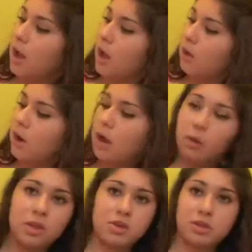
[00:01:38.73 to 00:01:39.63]
I don't know
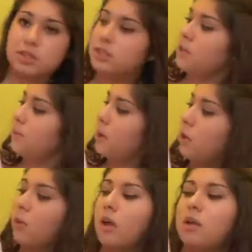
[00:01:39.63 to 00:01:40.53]
how well you can see but
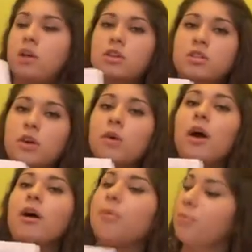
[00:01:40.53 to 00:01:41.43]
oh well
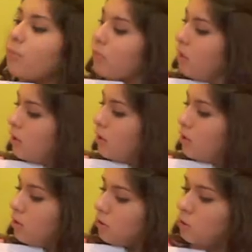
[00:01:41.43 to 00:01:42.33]
so um,
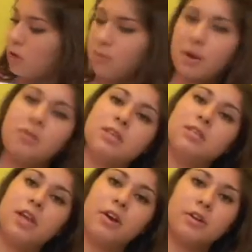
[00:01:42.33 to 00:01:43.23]
you come down the
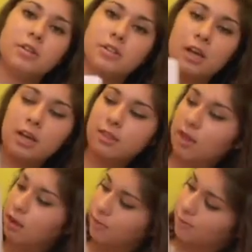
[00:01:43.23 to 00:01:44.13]
stairs and
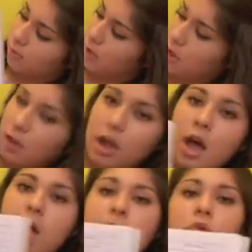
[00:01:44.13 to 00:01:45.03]
then
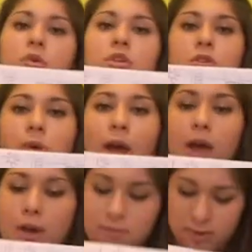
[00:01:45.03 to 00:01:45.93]
I'm going to
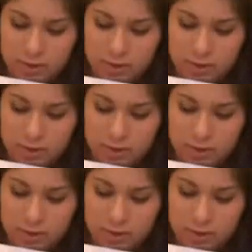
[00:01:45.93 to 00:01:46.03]
have